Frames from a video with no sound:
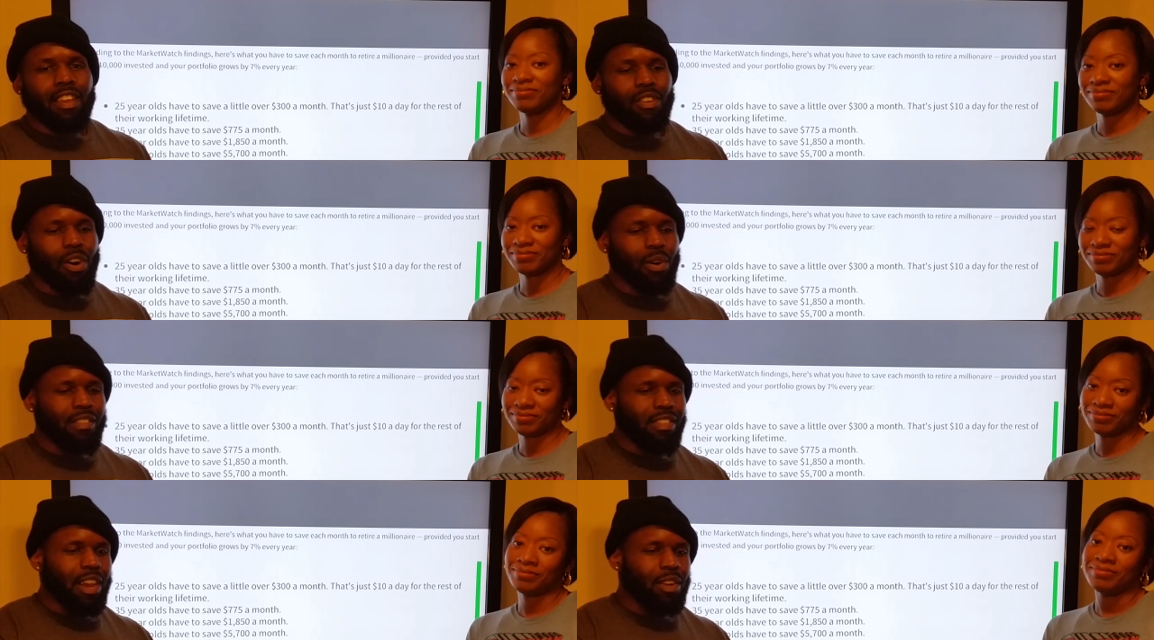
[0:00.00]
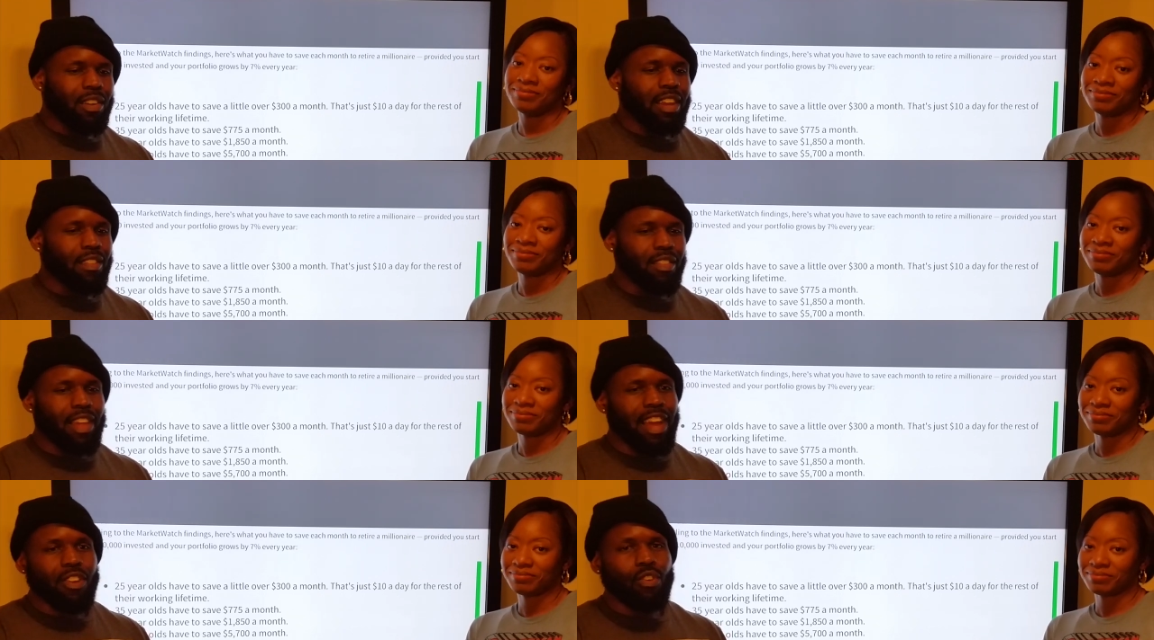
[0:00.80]
Speaker 1: You know, instead of getting
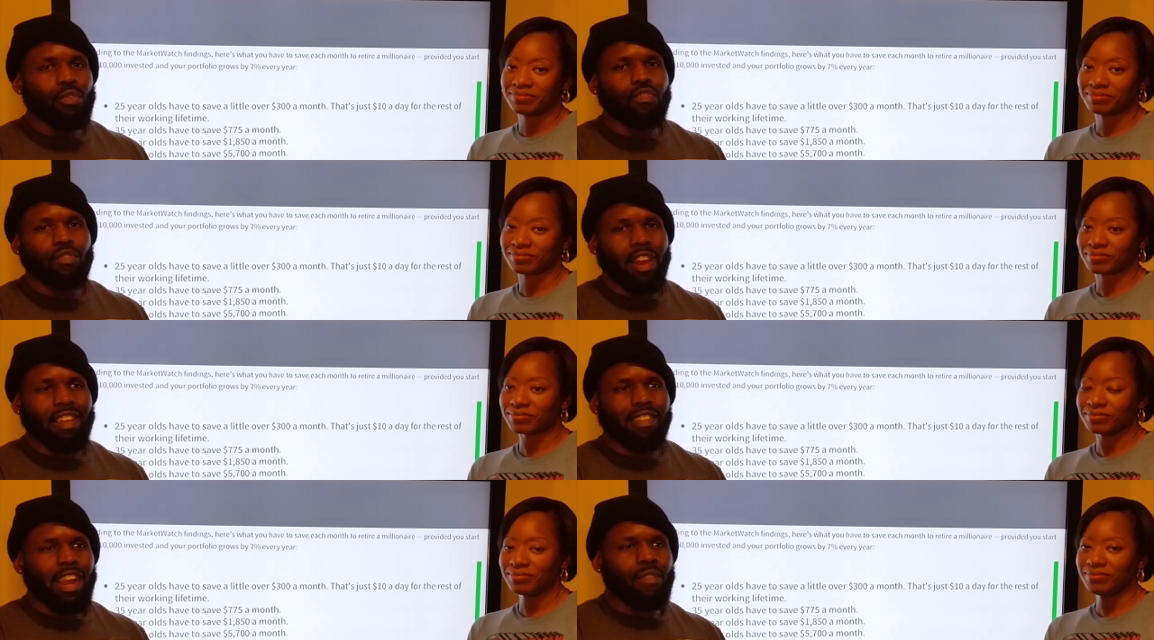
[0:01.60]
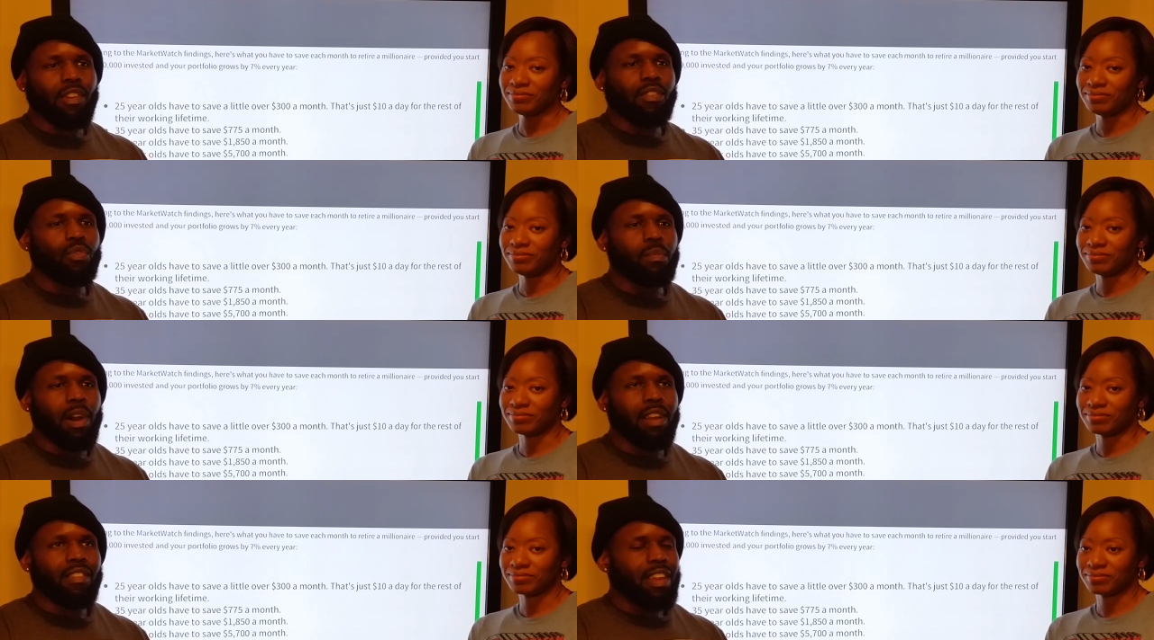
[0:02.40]
that new dress every two
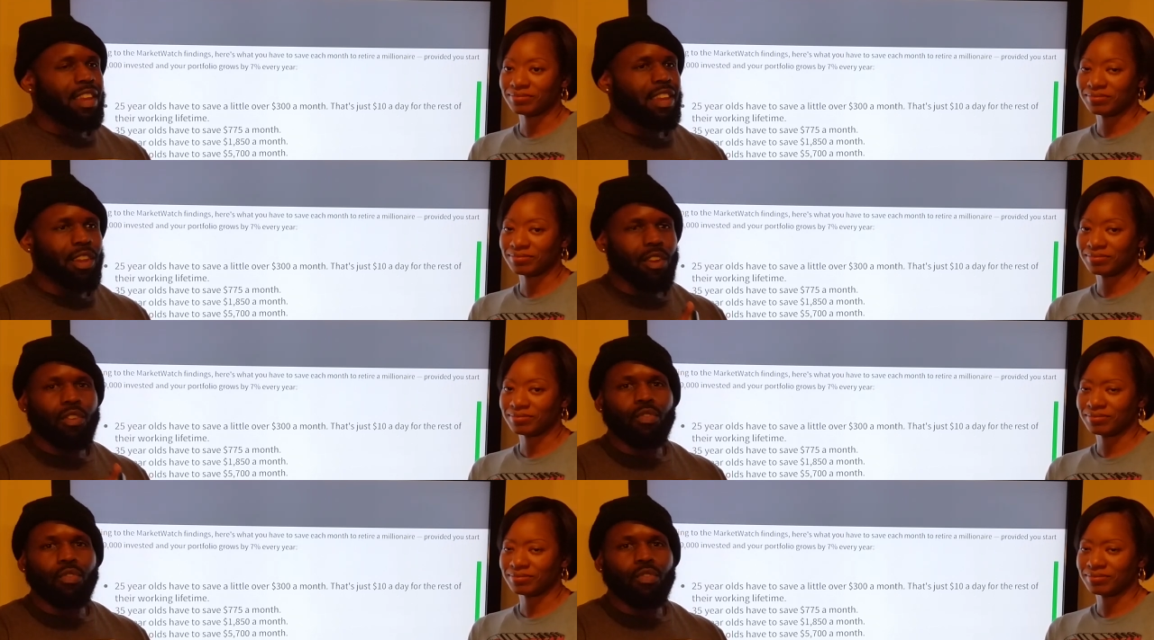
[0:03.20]
months, get a